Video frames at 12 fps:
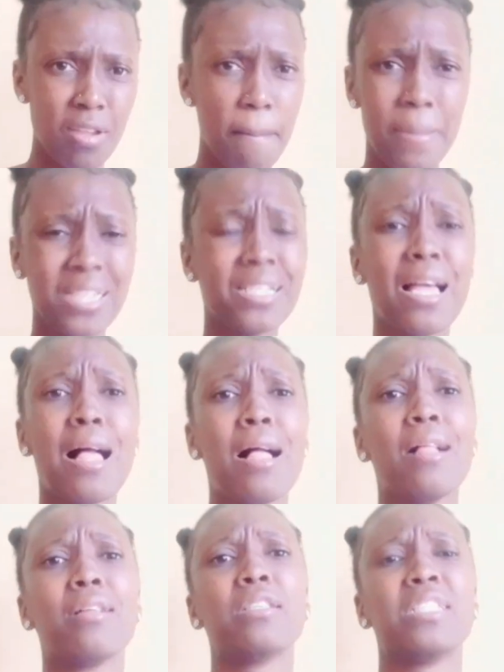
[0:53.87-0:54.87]
mental
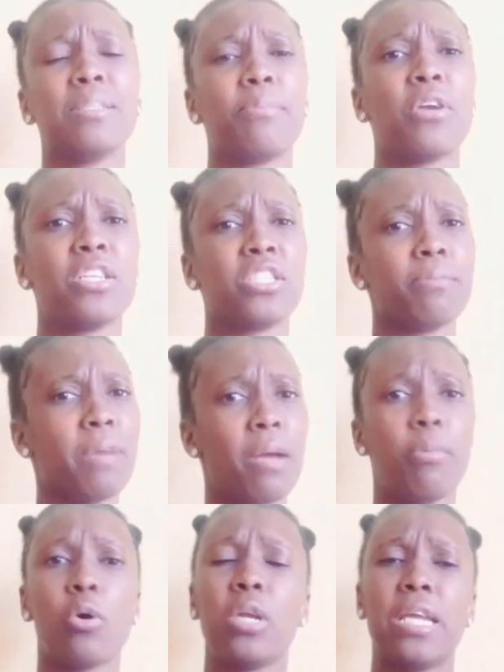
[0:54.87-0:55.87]
health, depression,
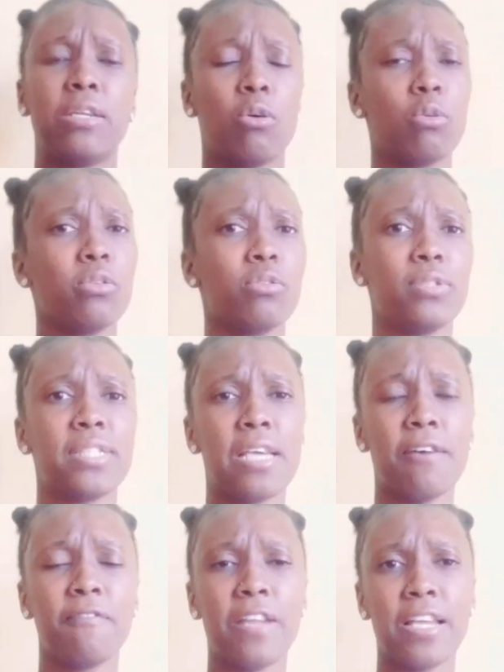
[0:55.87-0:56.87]
bipolar, and all those
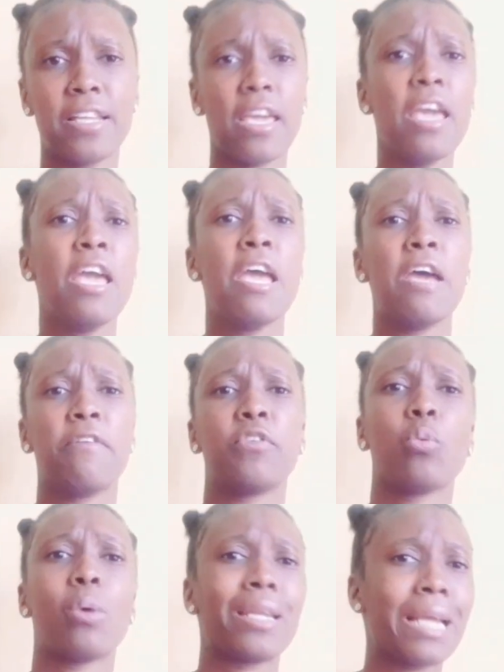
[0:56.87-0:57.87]
stuff. Like if
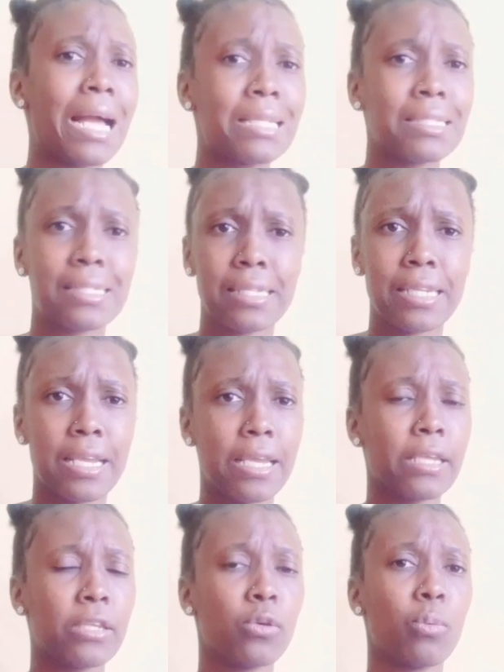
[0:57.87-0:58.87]
you want
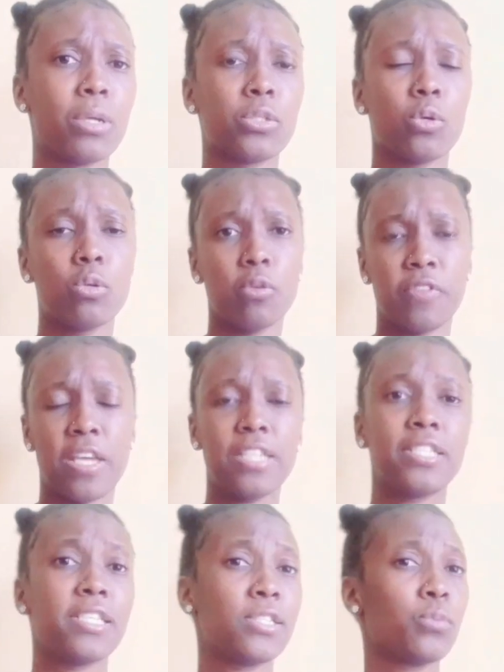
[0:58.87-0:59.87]
counseling, you want all of
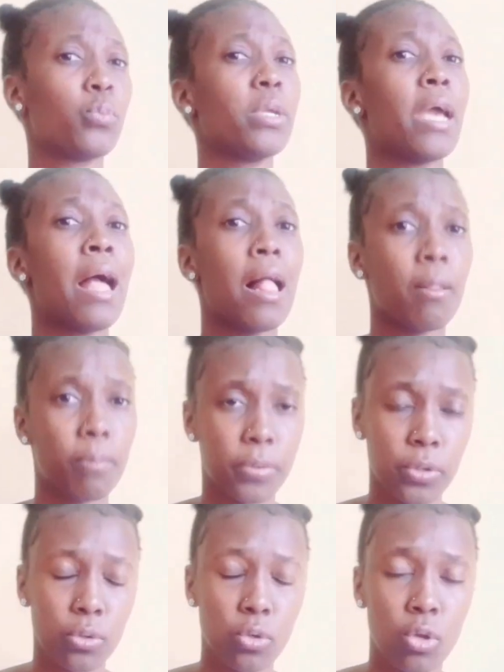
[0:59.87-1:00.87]
that, yes, we help
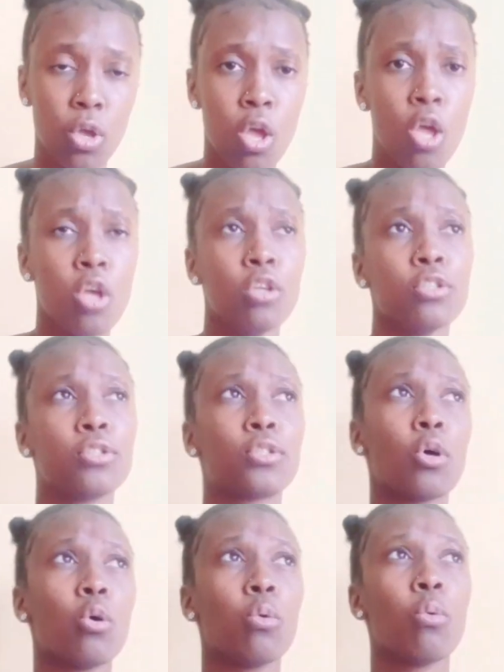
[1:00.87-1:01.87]
you.
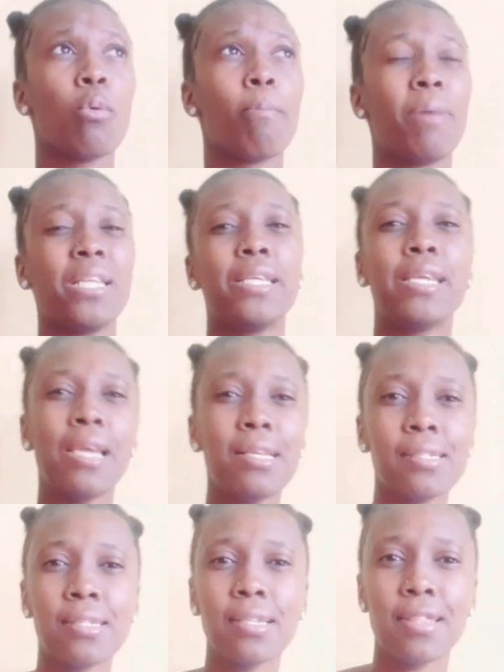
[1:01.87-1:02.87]
So, but
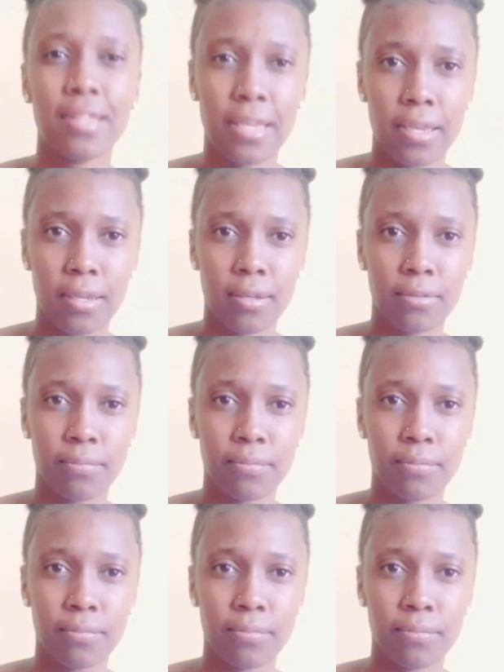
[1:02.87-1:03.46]
here's the thing: